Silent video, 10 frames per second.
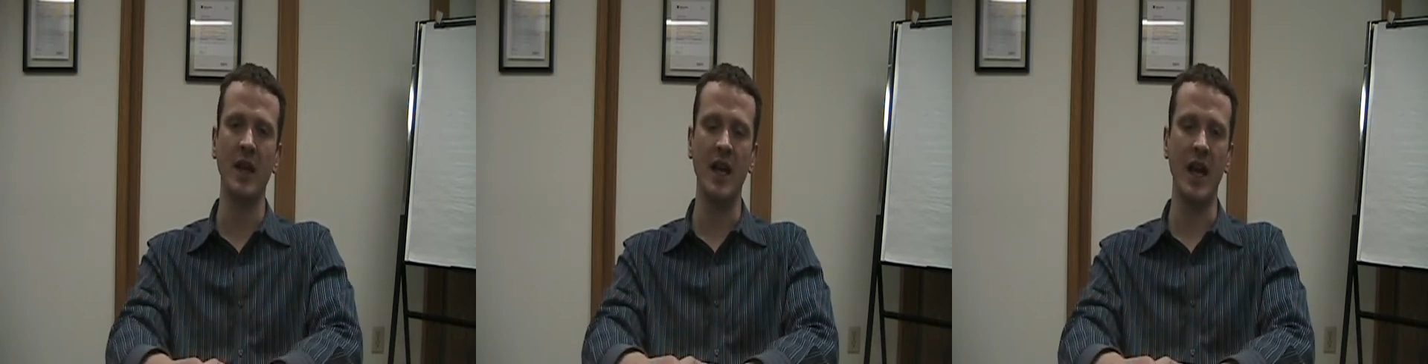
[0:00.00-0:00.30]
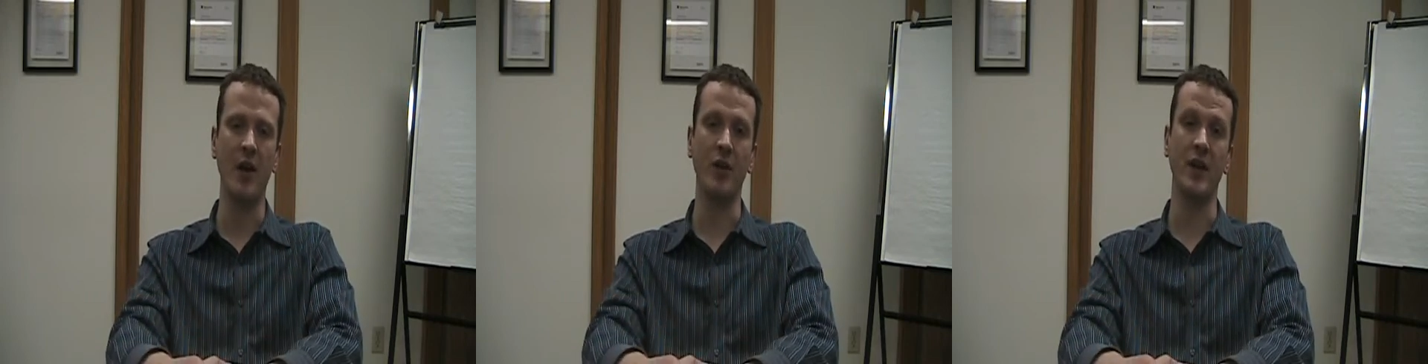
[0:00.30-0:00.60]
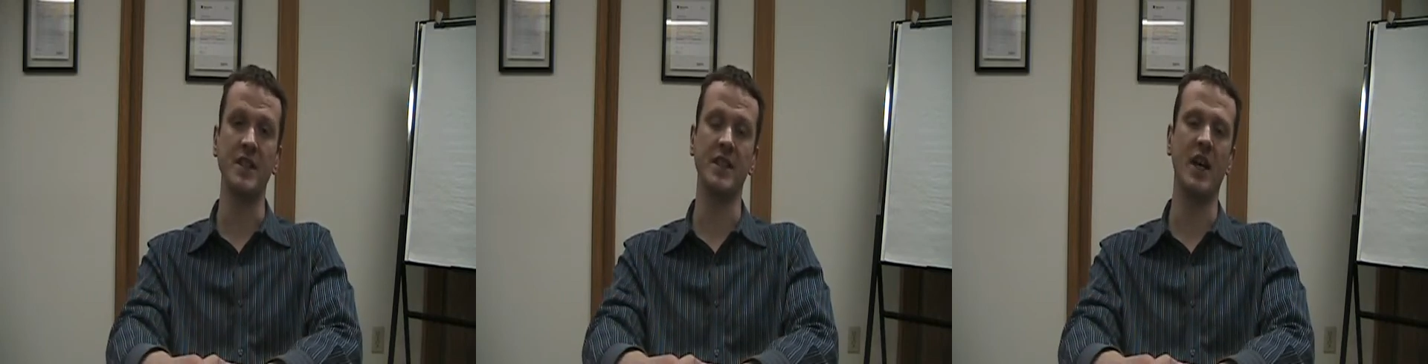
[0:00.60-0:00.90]
and how it
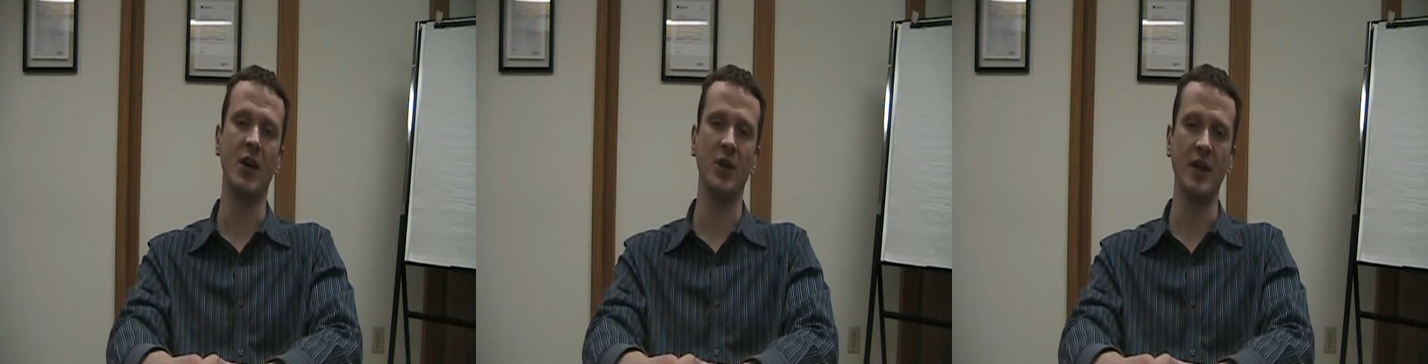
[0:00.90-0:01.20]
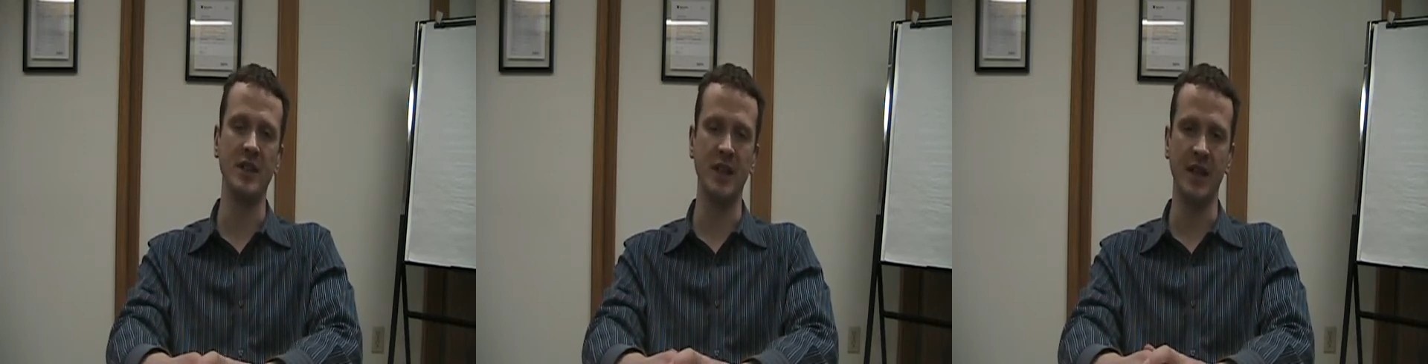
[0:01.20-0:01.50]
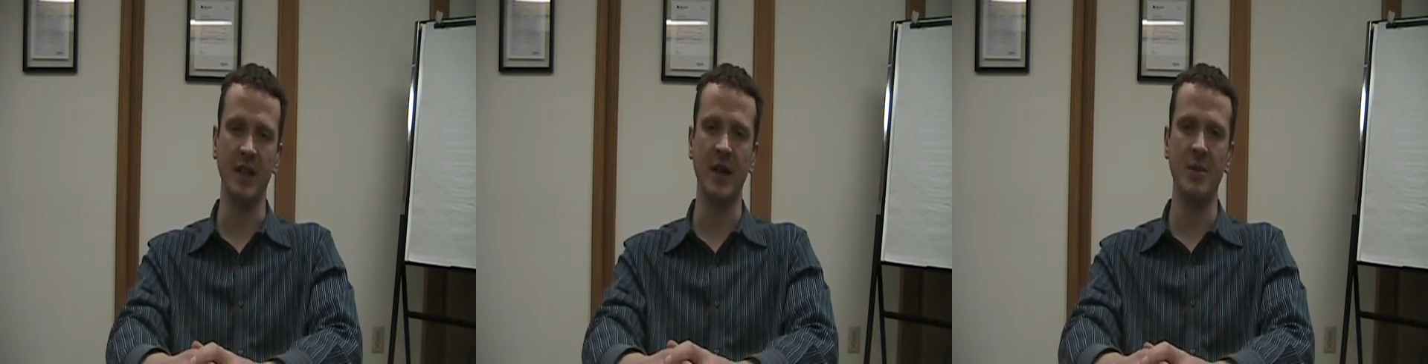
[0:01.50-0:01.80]
relates to Calgary real
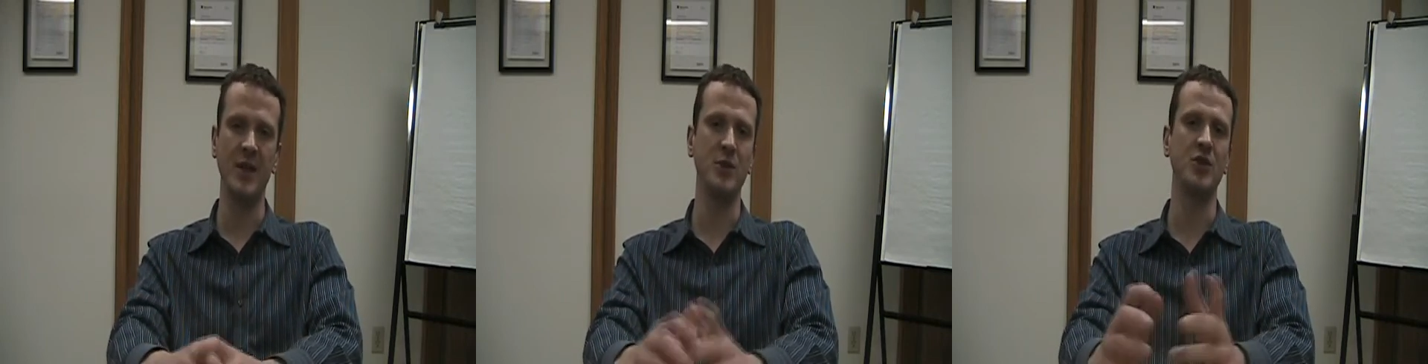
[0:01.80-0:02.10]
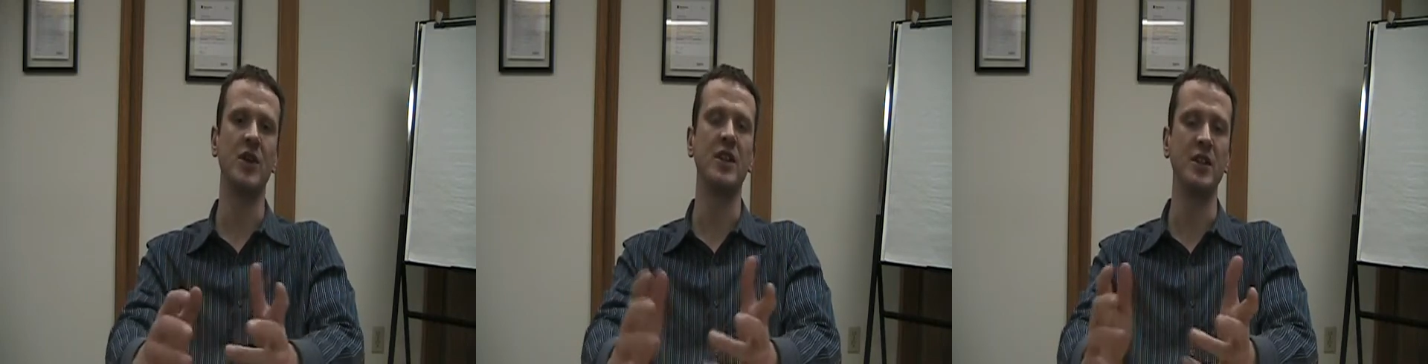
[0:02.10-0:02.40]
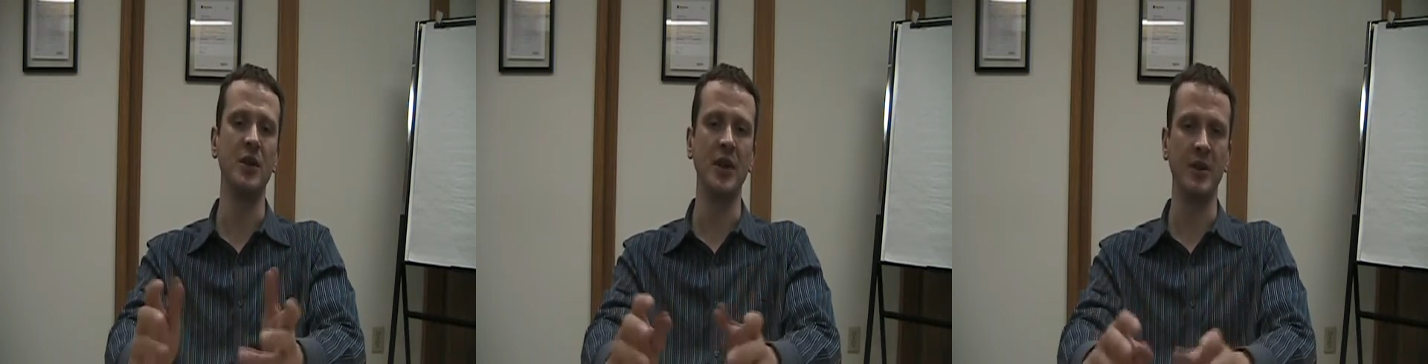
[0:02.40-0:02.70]
estate. But that's what you're trying to
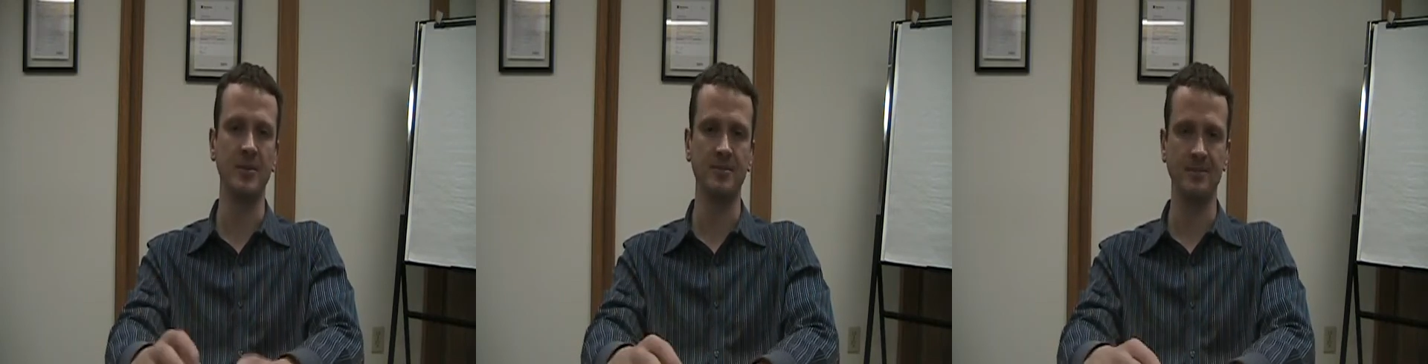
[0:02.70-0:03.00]
do here.